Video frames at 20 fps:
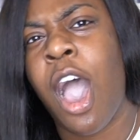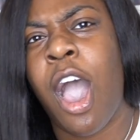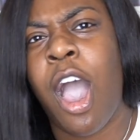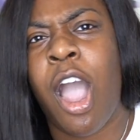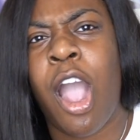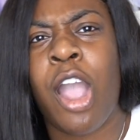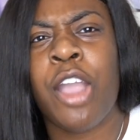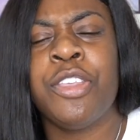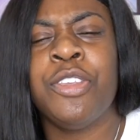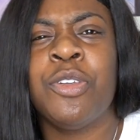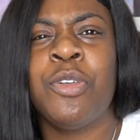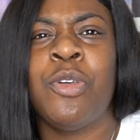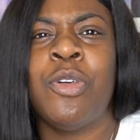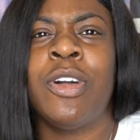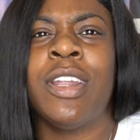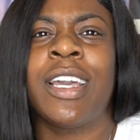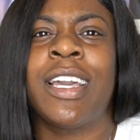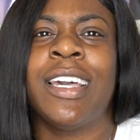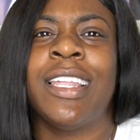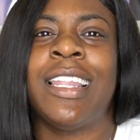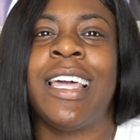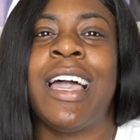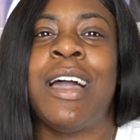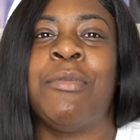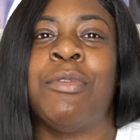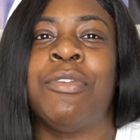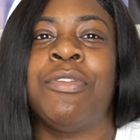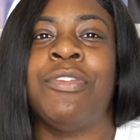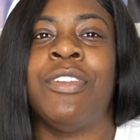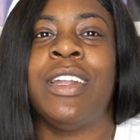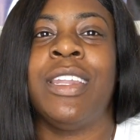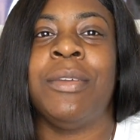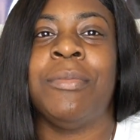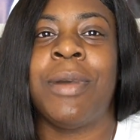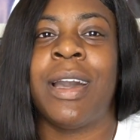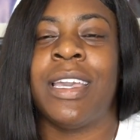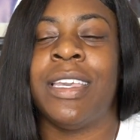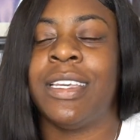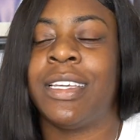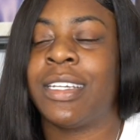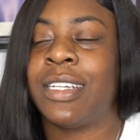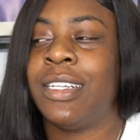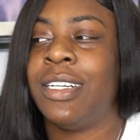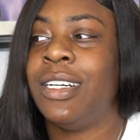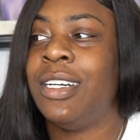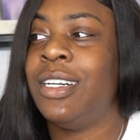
Are you going to collab with Funny Mike?